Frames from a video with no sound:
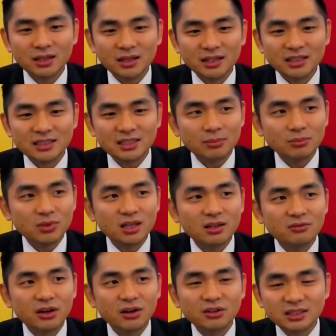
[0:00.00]
It is
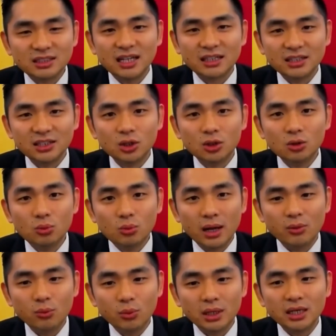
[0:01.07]
something very technical
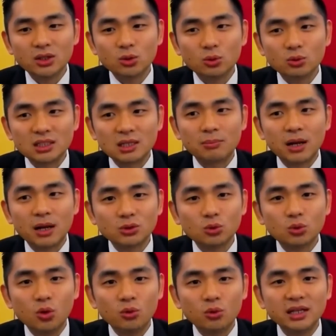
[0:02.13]
where we need to supply to
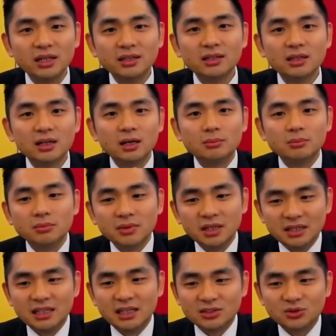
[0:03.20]
only
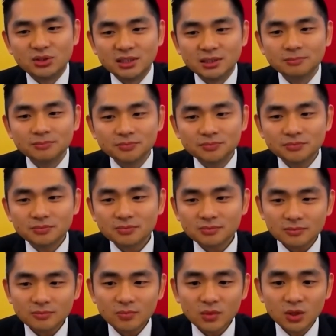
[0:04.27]
industry.
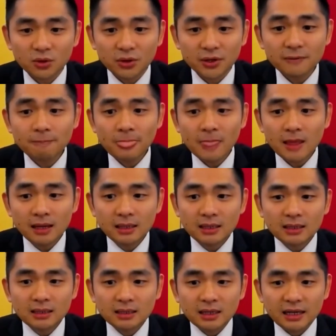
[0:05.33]
Okay,
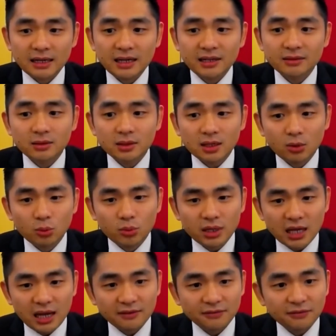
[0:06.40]
and then we
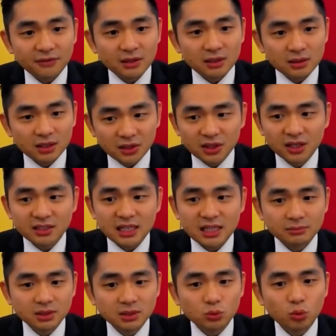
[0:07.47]
have the third
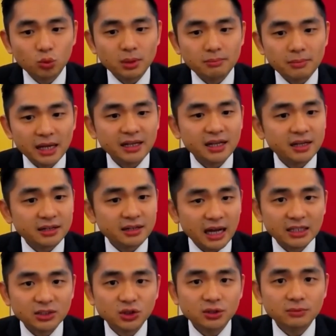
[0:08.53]
segment will be medical and
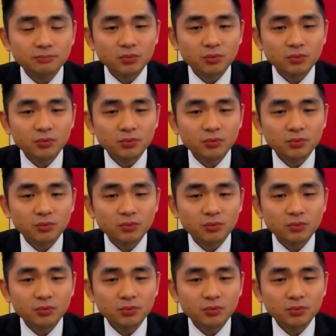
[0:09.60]
hygiene.